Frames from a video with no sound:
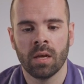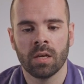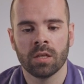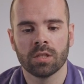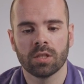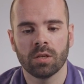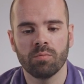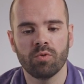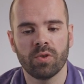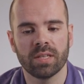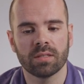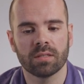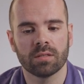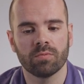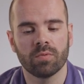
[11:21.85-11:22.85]
Some
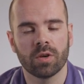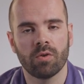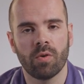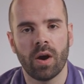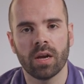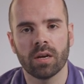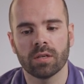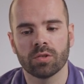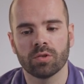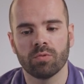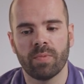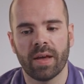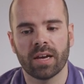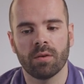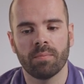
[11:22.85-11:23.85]
risks require us to
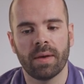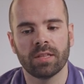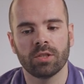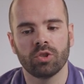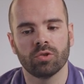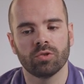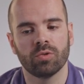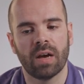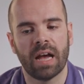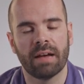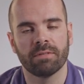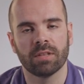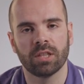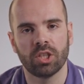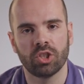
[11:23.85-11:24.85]
recommend you to have
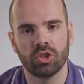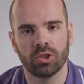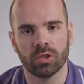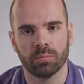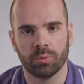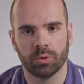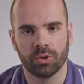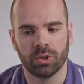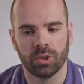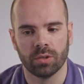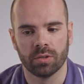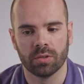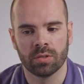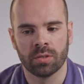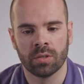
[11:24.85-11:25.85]
additional
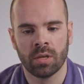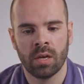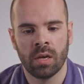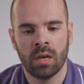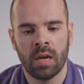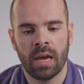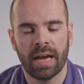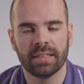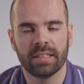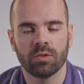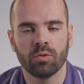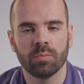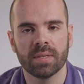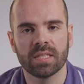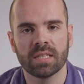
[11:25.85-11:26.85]
procedures, and this
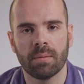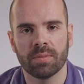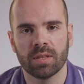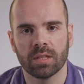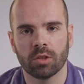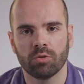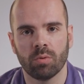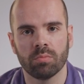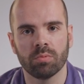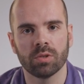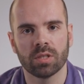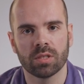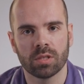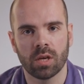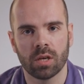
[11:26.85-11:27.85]
will be something that we will
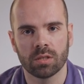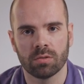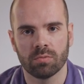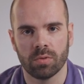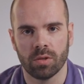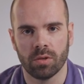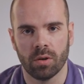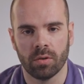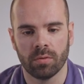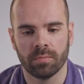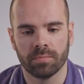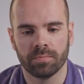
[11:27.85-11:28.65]
discuss with you.